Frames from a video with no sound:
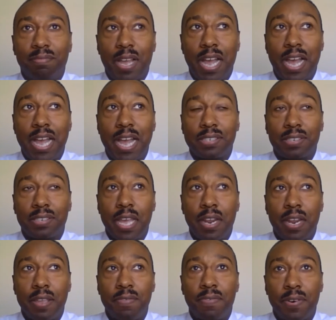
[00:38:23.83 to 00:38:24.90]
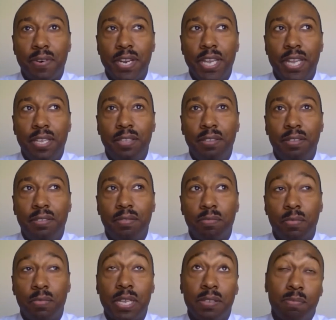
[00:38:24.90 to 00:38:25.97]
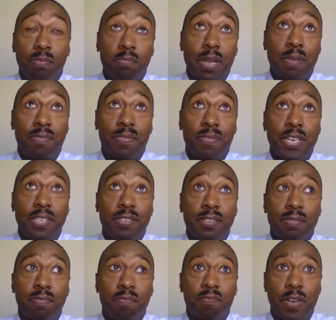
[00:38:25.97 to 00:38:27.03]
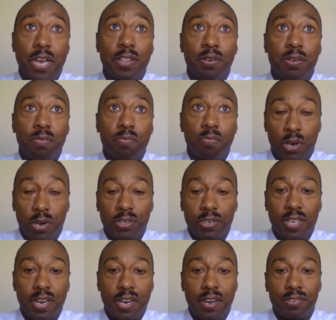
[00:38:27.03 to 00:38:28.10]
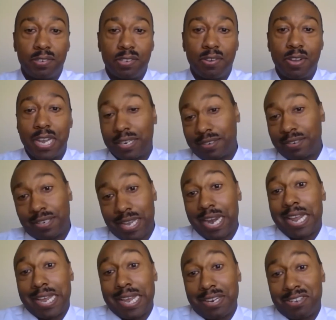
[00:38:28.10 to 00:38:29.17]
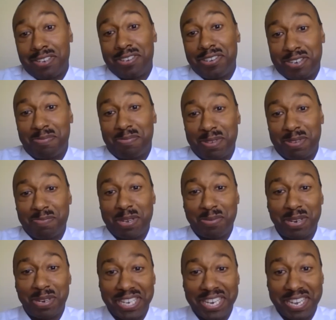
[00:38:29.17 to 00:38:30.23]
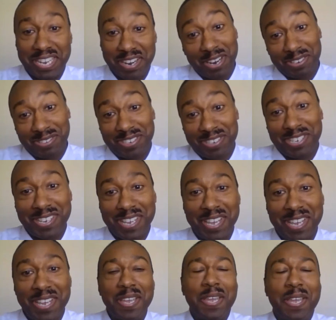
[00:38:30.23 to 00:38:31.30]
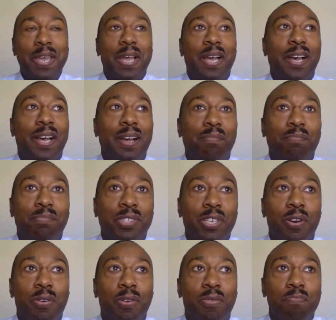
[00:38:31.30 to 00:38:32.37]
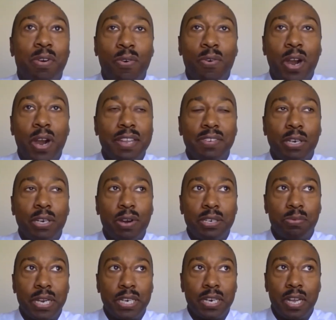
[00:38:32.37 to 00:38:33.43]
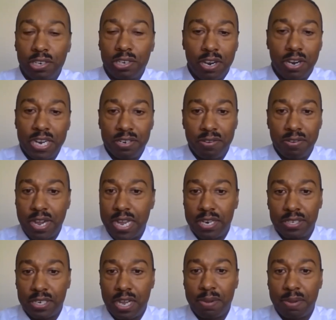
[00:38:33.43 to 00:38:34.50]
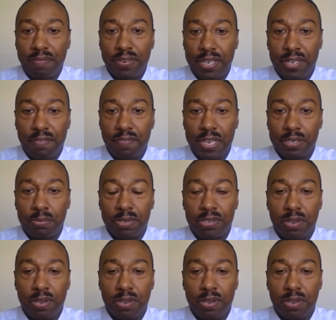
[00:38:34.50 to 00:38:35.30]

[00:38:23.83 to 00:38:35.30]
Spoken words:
I actually had a friend, my friend's father worked there, so I kind of had a hookup to be able to get in, honestly. So before I even graduated college, I already knew I had a job at Fidelity Investments.